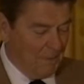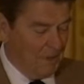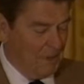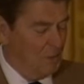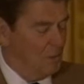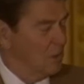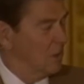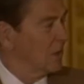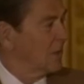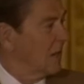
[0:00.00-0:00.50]

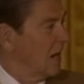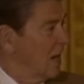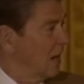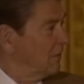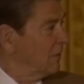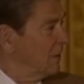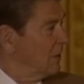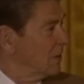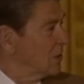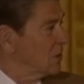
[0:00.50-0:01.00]
renewed her
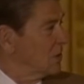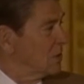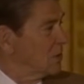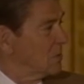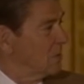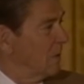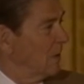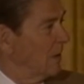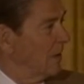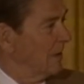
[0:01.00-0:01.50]
confidence and
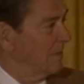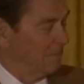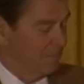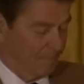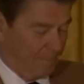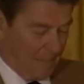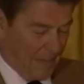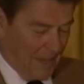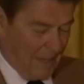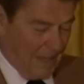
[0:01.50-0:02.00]
spirit.
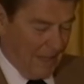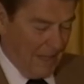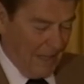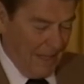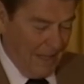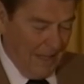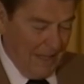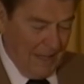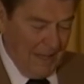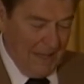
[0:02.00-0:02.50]

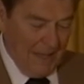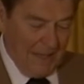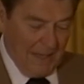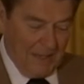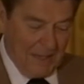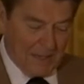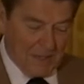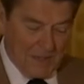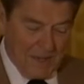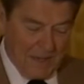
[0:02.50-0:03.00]

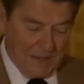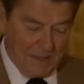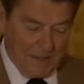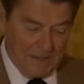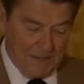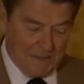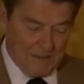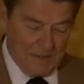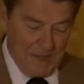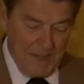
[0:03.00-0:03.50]
Let's not
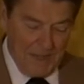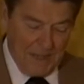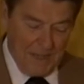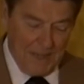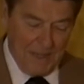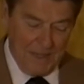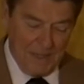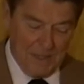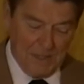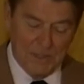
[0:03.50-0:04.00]
take
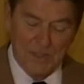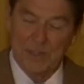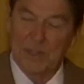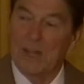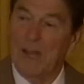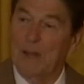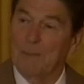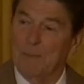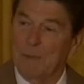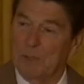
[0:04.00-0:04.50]
any of these
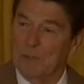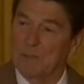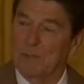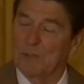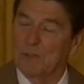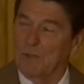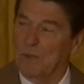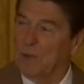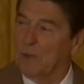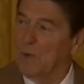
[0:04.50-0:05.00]

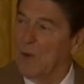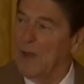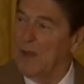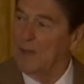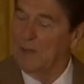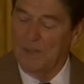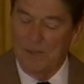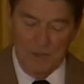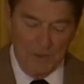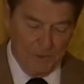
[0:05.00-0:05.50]
accomplishments for
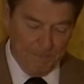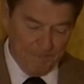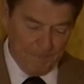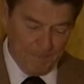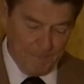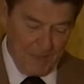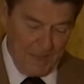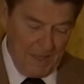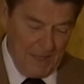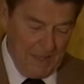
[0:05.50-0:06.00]
granted, though.
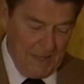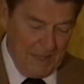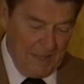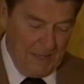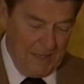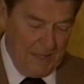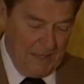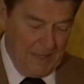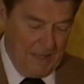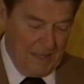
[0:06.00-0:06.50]

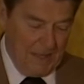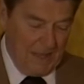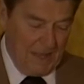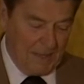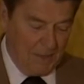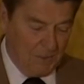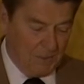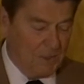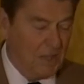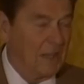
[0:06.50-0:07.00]

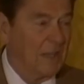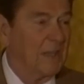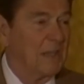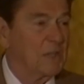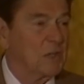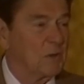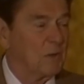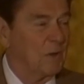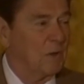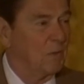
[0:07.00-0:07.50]
I don't think
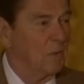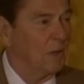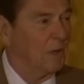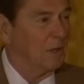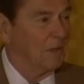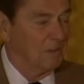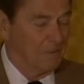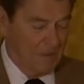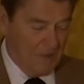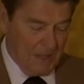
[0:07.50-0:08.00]
history
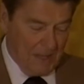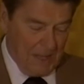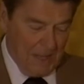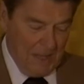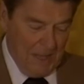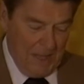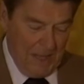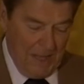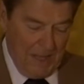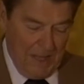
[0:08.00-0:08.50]
will.
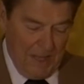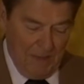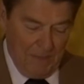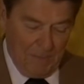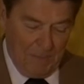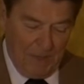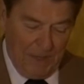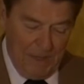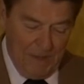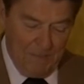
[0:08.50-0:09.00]

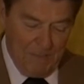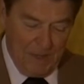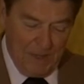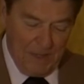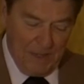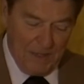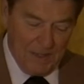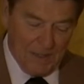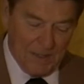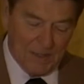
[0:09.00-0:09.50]
Believe
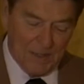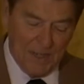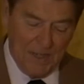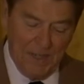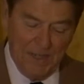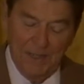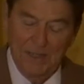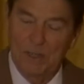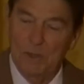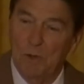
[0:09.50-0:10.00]
me,
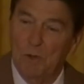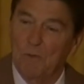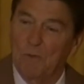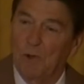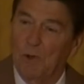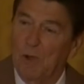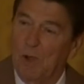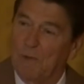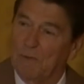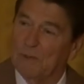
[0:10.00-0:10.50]
sitting in the
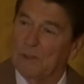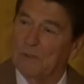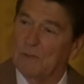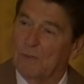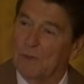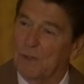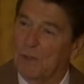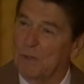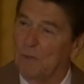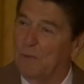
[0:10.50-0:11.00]
Oval Office
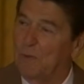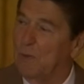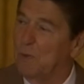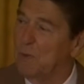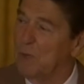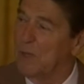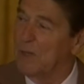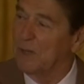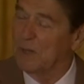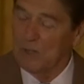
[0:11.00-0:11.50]
for a few
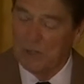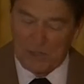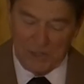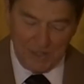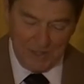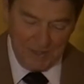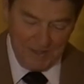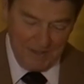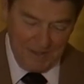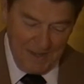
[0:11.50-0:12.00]
years
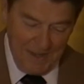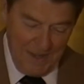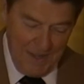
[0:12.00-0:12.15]
is a